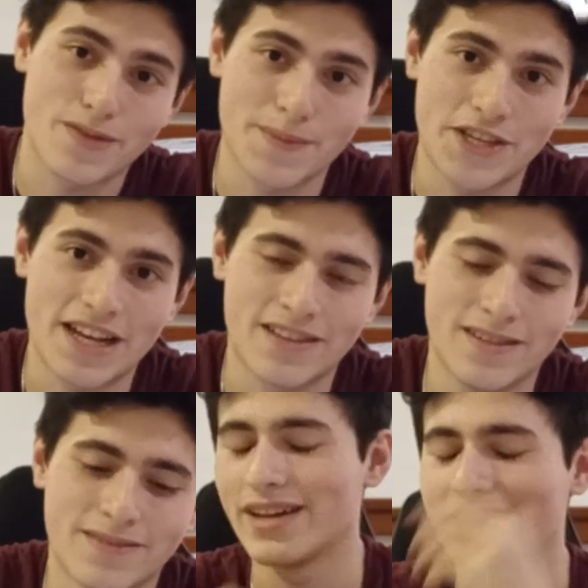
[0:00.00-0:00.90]
to my channel.
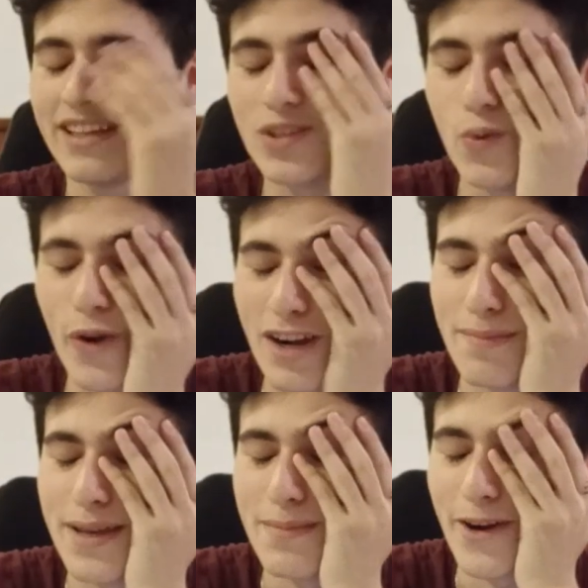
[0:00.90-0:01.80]
I need to work
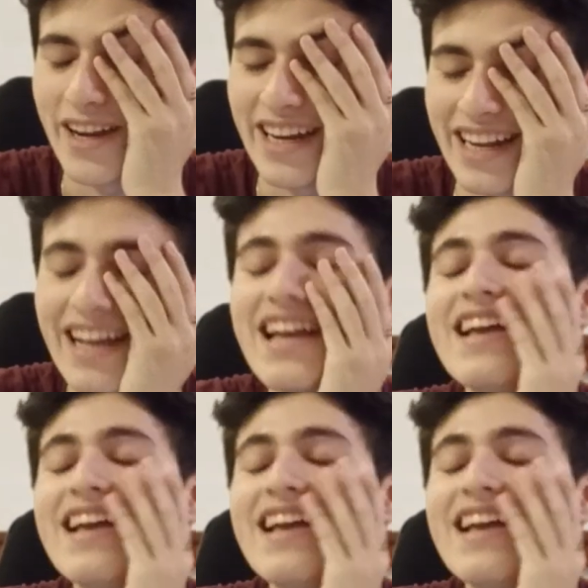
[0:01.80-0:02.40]
on my marketing.